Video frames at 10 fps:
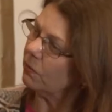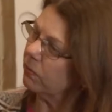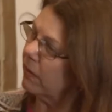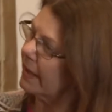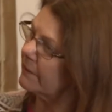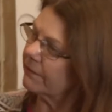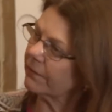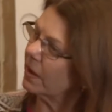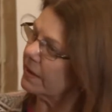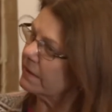right up
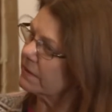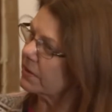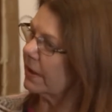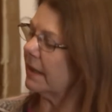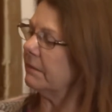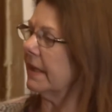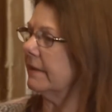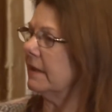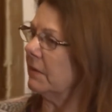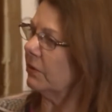front start out better
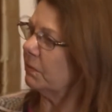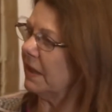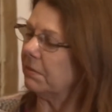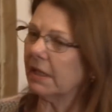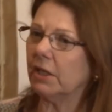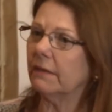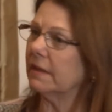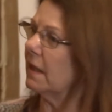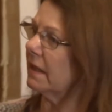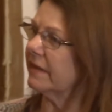than most people, and you have
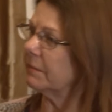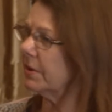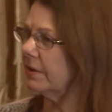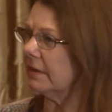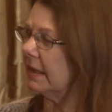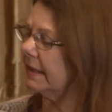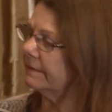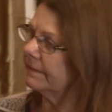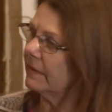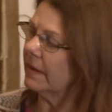a lot of opportunity.
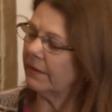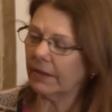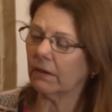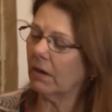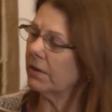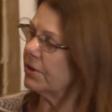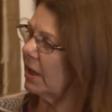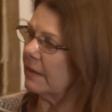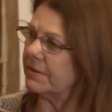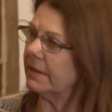Mm-hmm. There are
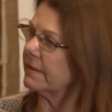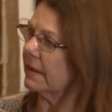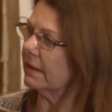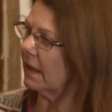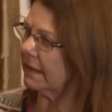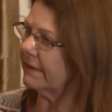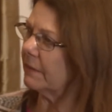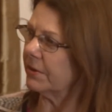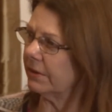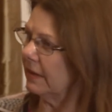jobs. There's a lot of
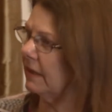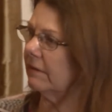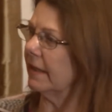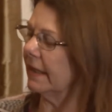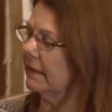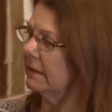opportunity right now.